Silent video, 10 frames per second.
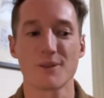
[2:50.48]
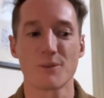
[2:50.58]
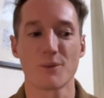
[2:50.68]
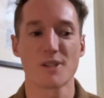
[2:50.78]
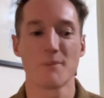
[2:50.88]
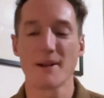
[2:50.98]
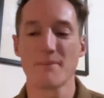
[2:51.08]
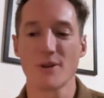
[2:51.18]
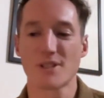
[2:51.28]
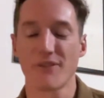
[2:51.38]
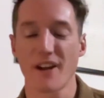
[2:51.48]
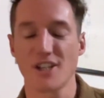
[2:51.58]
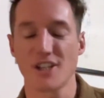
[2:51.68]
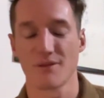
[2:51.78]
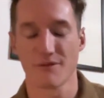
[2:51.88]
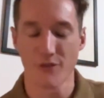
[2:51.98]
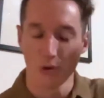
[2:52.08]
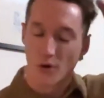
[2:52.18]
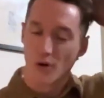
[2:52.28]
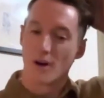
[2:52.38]
what's the main motivation
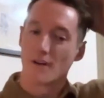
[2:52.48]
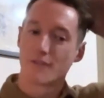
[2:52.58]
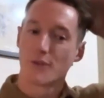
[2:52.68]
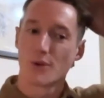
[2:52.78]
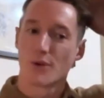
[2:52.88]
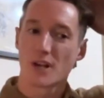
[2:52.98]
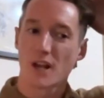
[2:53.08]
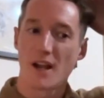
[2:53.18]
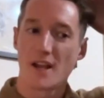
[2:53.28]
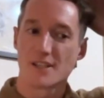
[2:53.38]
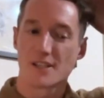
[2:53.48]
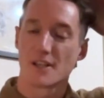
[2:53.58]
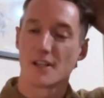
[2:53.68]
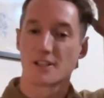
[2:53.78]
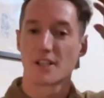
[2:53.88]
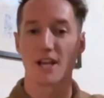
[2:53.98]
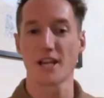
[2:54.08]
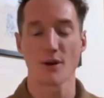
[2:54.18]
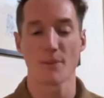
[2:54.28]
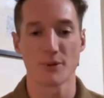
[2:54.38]
for your clients to
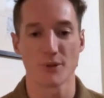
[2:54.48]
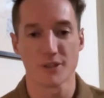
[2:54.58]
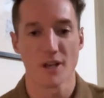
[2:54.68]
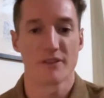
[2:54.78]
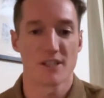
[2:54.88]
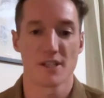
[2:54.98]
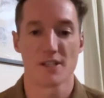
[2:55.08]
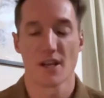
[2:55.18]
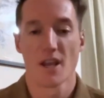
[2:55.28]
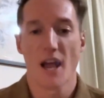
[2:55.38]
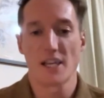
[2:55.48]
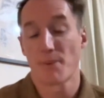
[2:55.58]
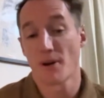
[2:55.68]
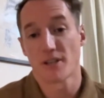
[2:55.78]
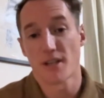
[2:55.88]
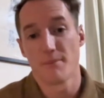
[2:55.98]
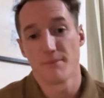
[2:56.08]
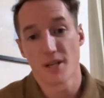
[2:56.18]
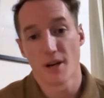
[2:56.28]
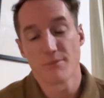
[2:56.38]
take you up on your services, as opposed to them,
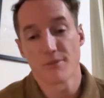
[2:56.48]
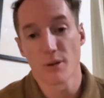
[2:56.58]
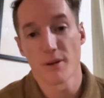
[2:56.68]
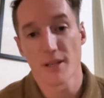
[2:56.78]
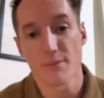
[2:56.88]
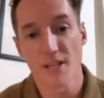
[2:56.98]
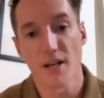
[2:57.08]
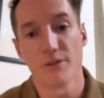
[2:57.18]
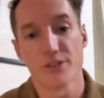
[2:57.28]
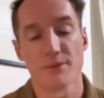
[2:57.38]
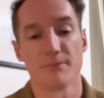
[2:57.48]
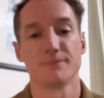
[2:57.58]
doing it themselves?